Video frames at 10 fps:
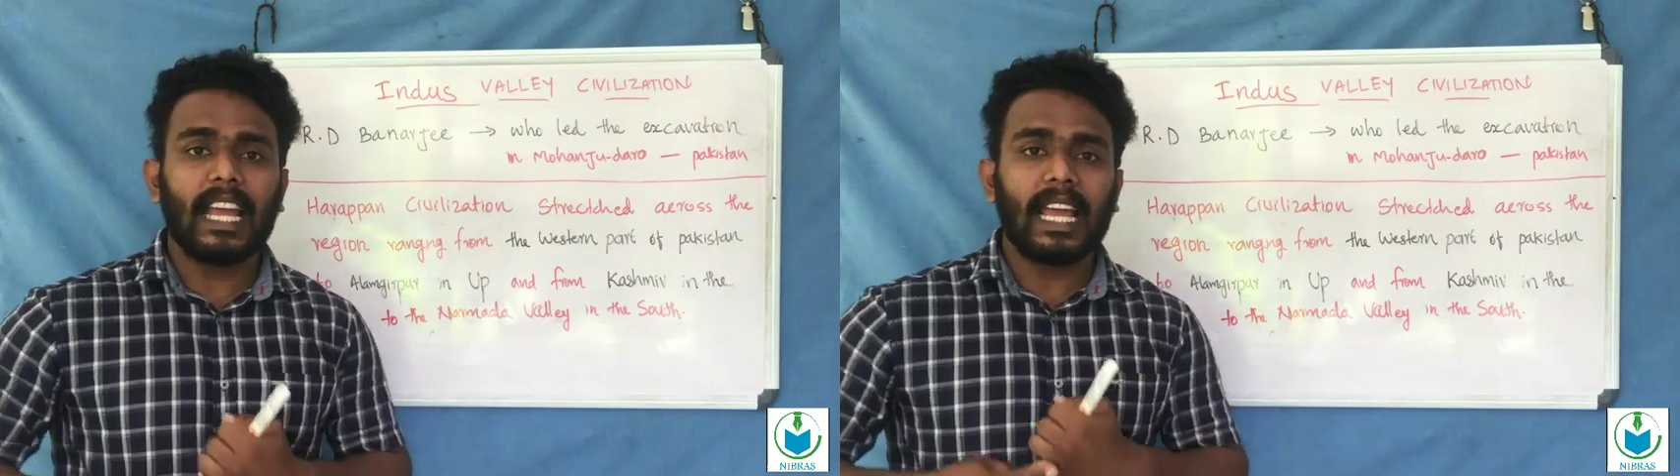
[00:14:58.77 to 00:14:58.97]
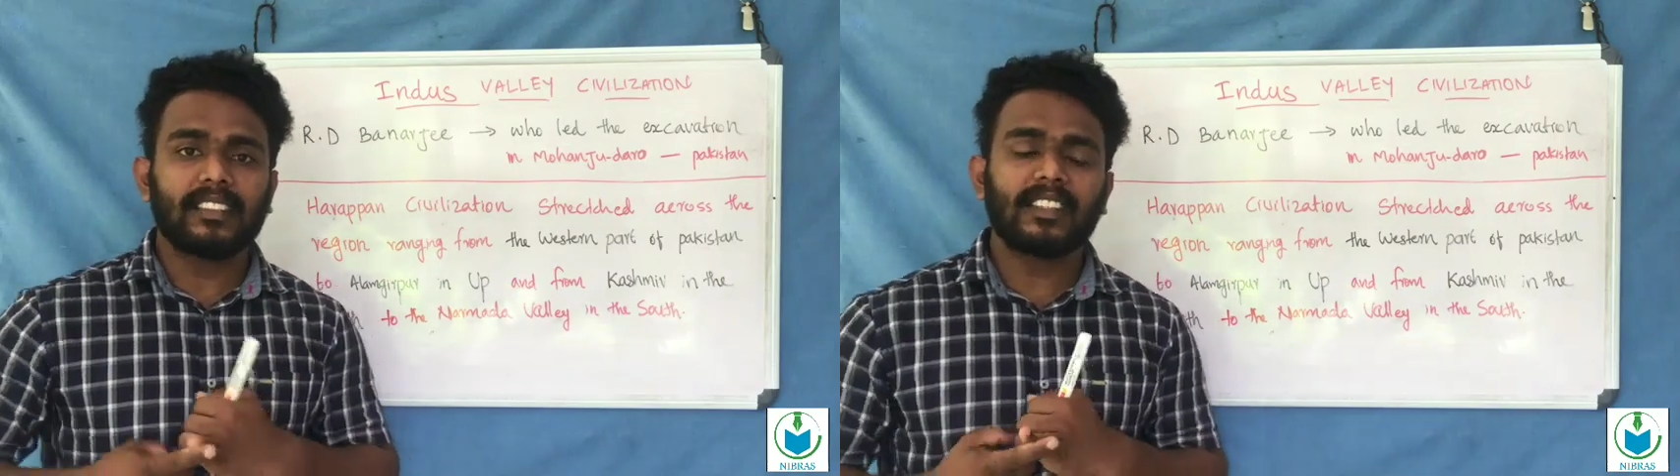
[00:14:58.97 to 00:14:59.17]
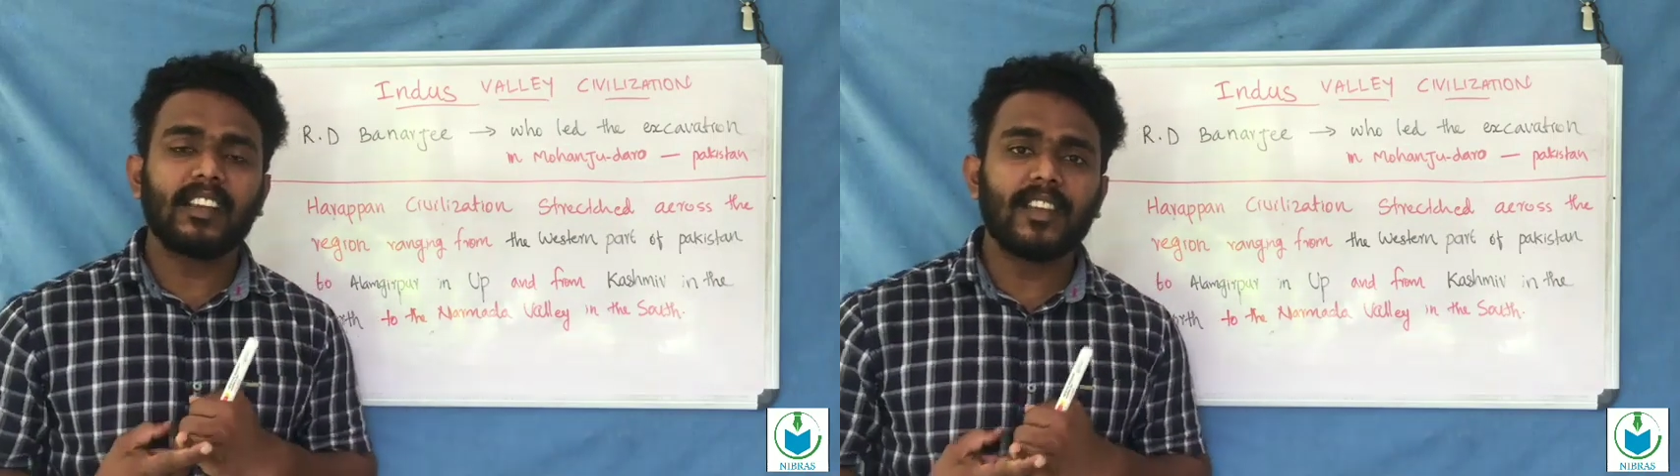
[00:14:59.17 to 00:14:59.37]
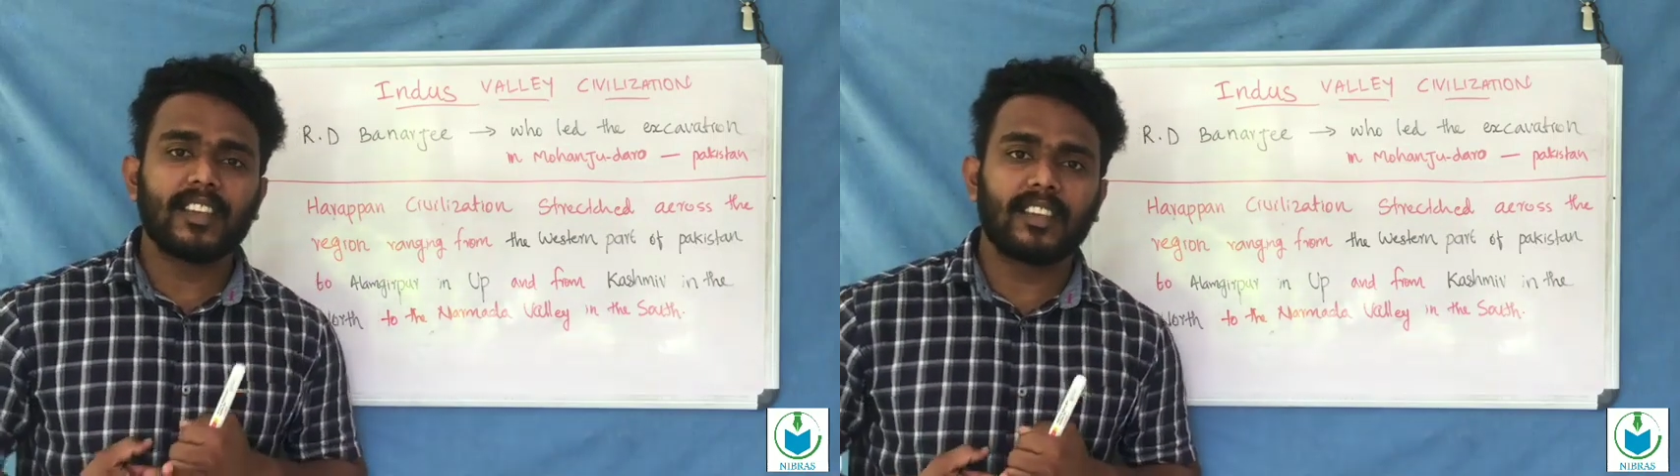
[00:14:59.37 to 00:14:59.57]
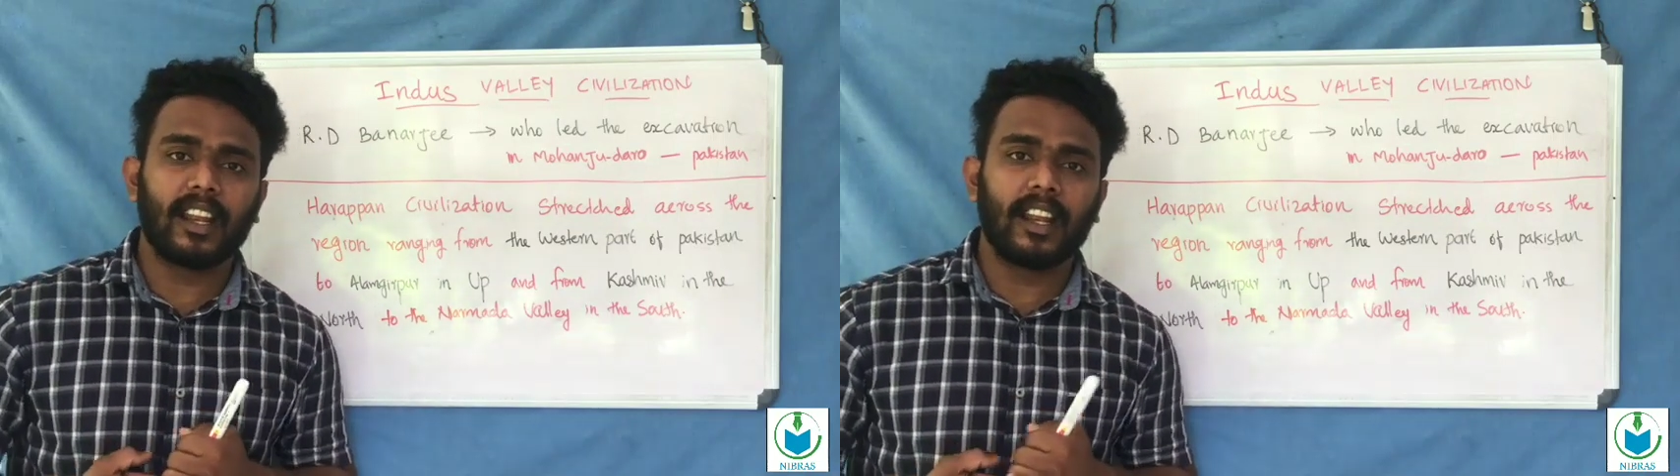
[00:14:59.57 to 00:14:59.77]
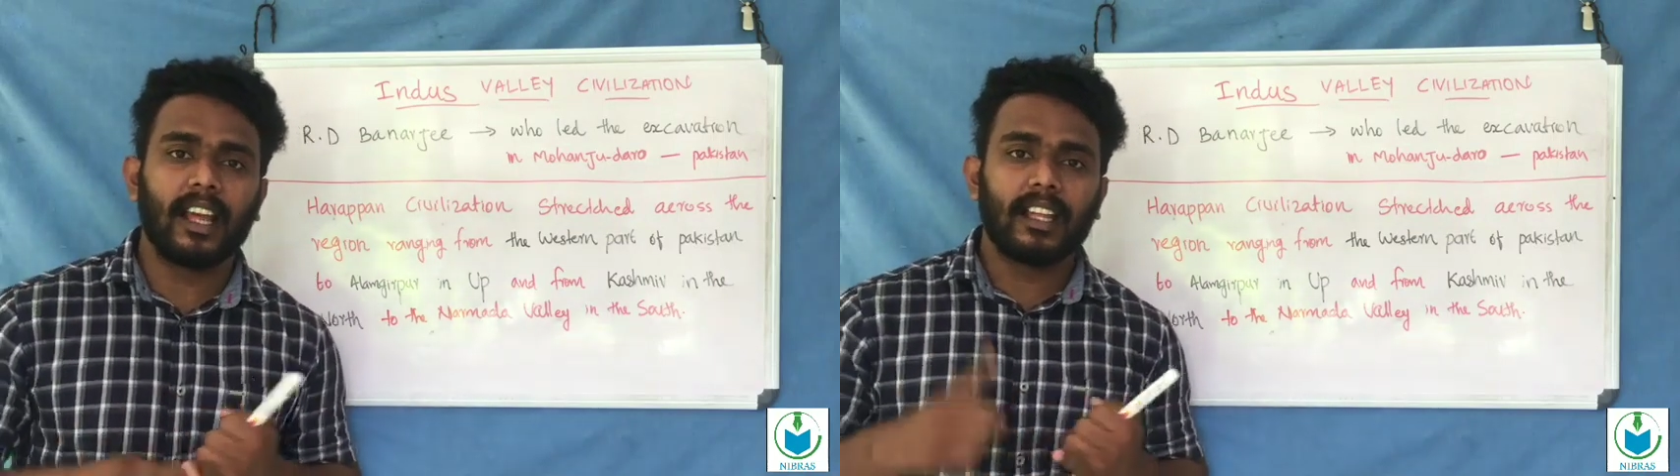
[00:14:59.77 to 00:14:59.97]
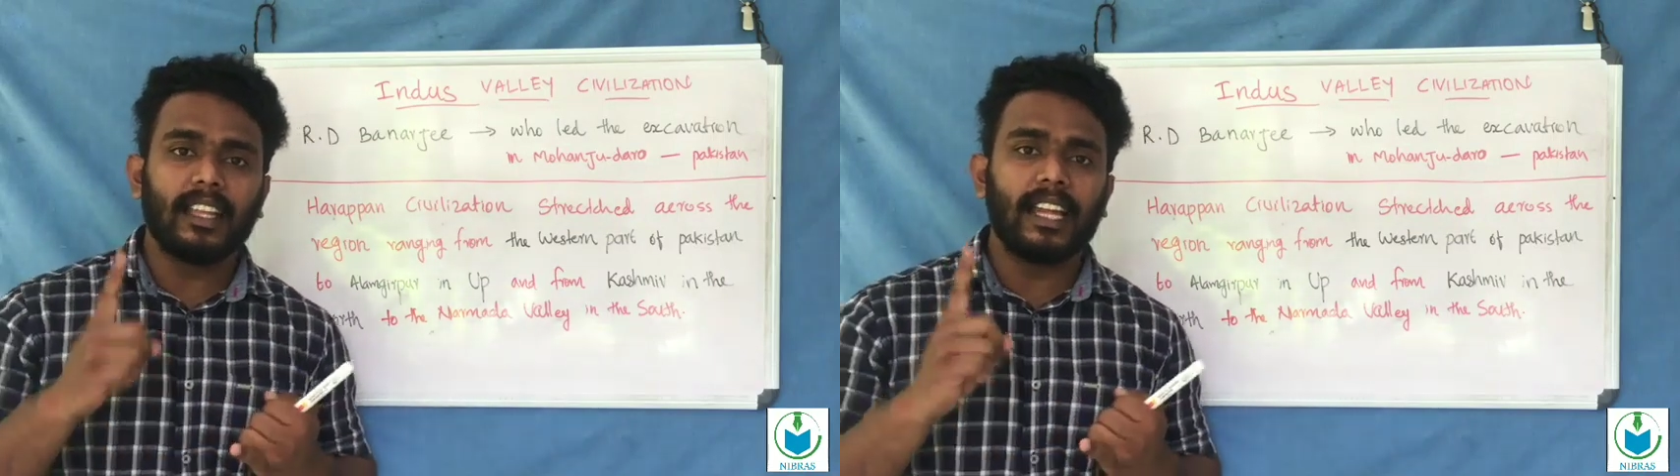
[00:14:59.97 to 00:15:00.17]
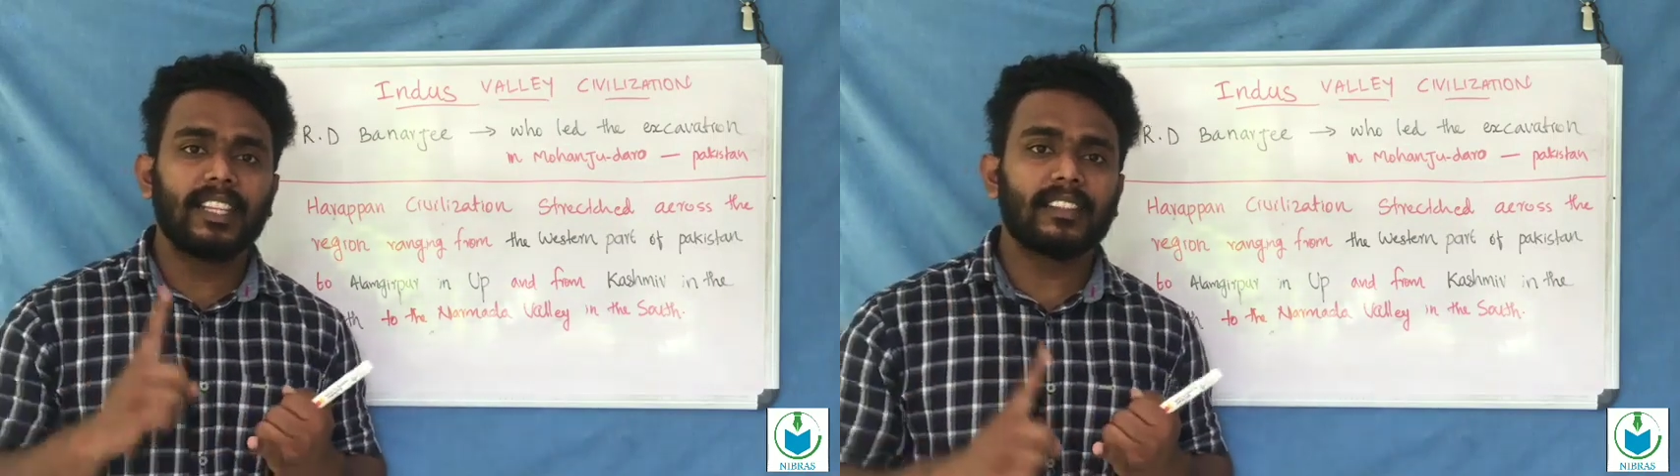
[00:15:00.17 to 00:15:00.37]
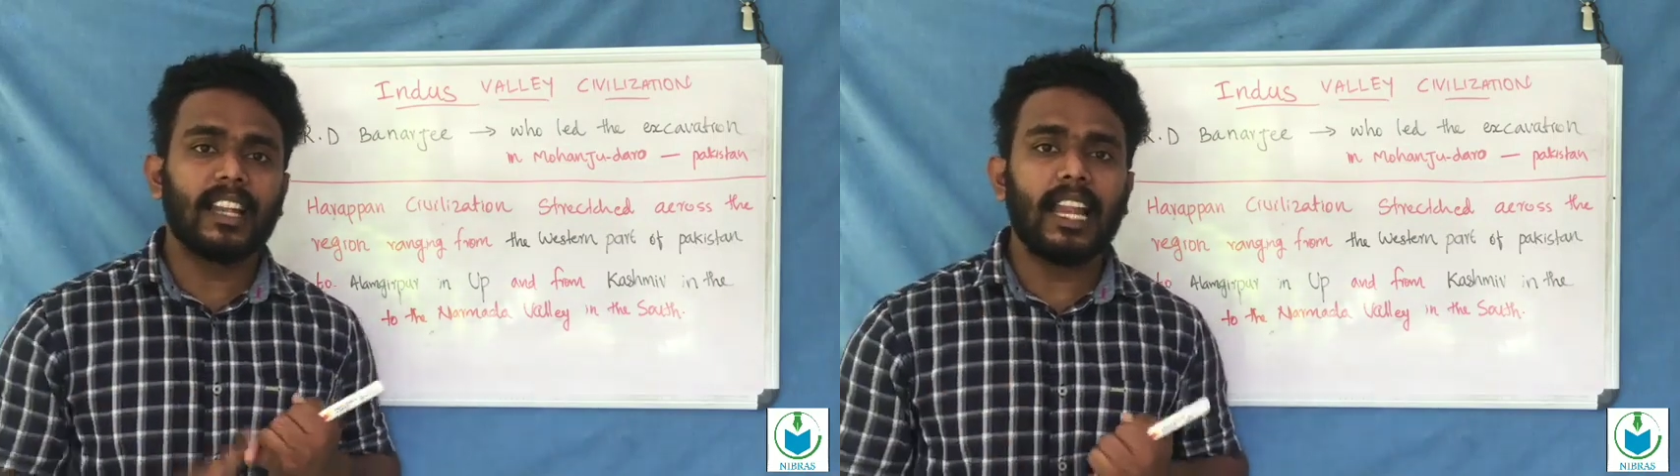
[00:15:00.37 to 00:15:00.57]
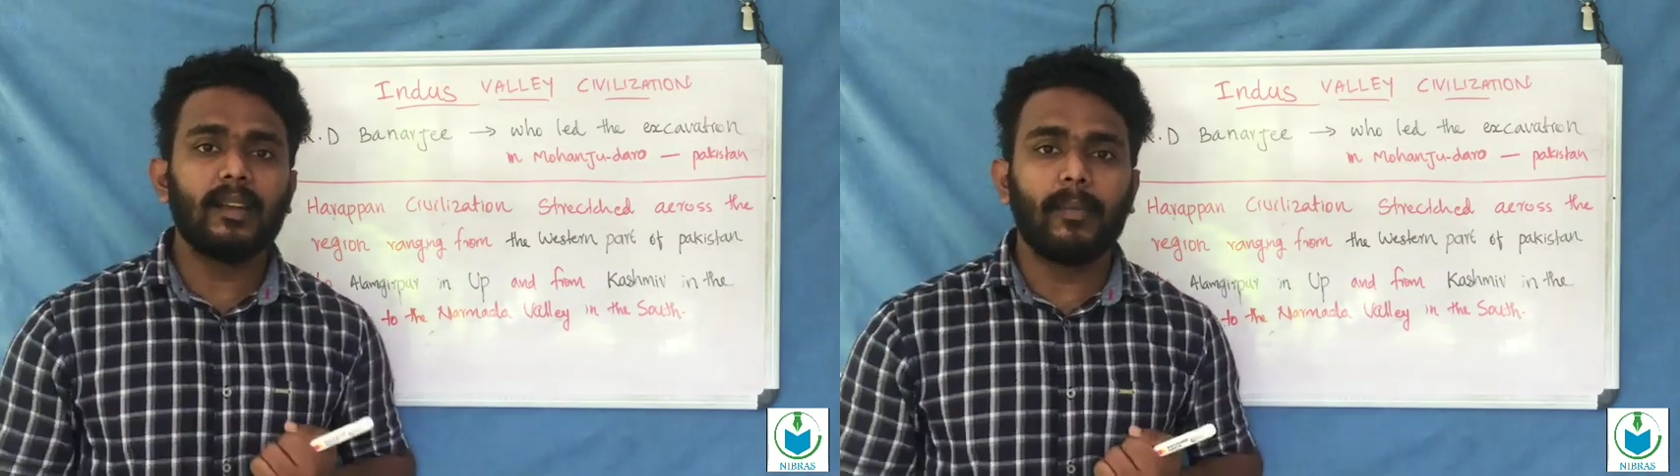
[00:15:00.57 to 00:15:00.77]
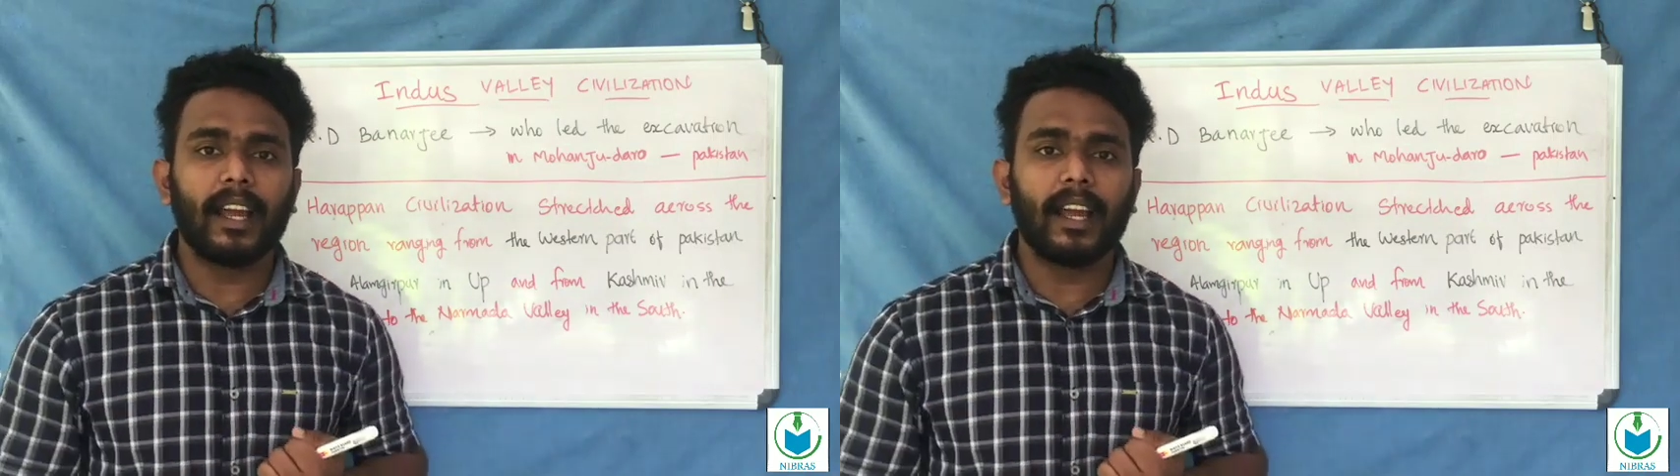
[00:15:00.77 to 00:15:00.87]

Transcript: the excavation that is led